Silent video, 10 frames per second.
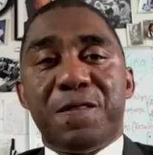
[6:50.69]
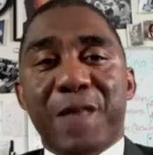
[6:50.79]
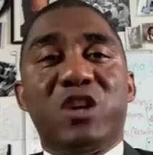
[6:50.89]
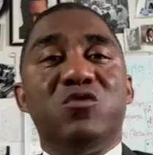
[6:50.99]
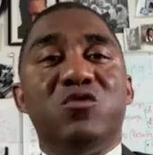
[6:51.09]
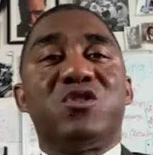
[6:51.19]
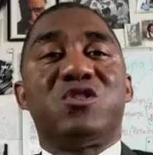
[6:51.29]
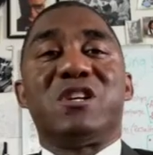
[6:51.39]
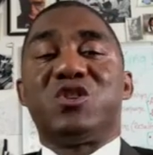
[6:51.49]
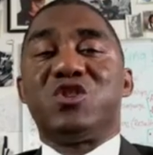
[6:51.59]
Thank you,
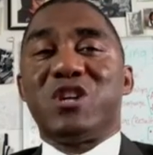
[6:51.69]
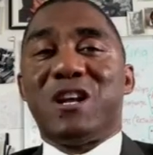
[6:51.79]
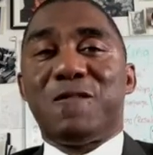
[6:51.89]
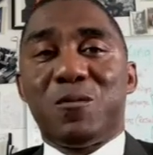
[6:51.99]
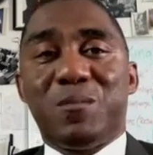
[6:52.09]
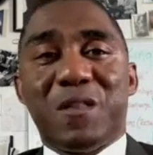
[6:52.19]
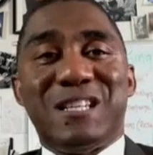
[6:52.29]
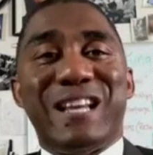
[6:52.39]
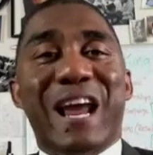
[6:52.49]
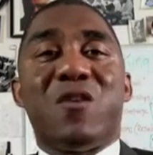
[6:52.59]
Sister Jennifer,
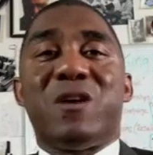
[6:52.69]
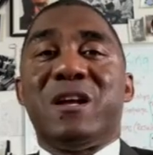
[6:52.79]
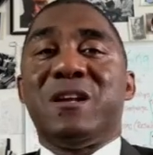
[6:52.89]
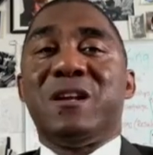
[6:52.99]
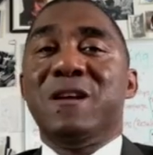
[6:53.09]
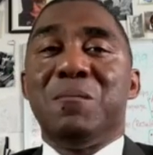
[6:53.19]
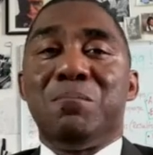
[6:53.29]
Brother Darren,